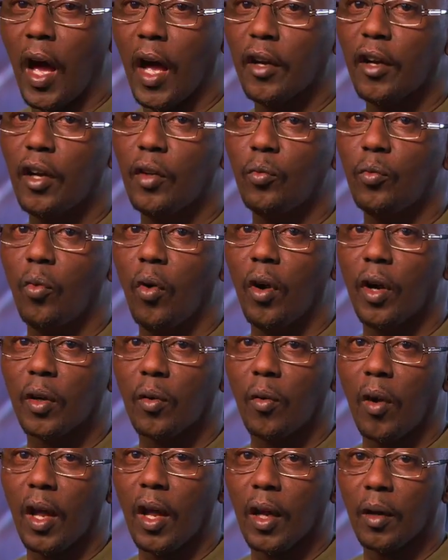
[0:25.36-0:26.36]
I couldn't
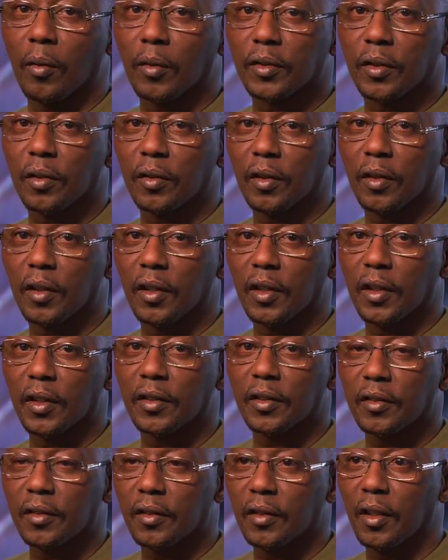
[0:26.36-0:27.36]
work while I was on the
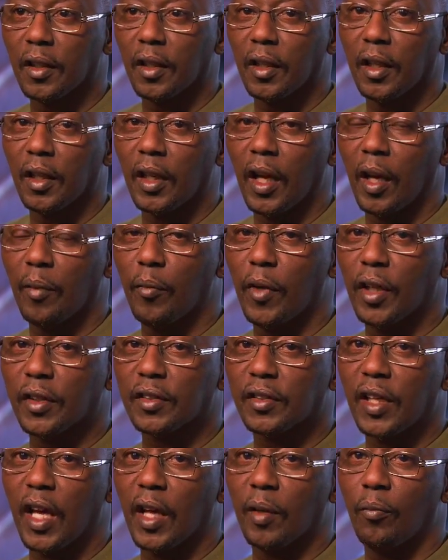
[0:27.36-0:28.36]
list, and I
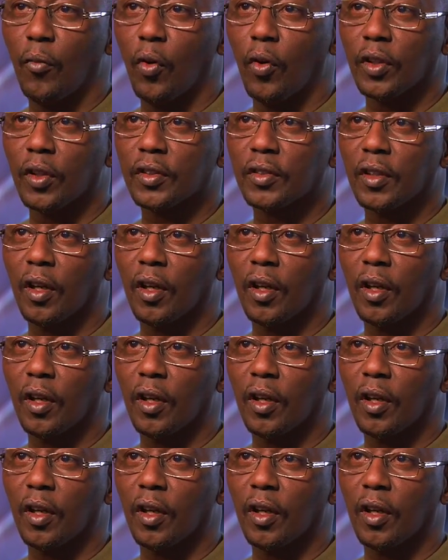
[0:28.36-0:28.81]
missed that more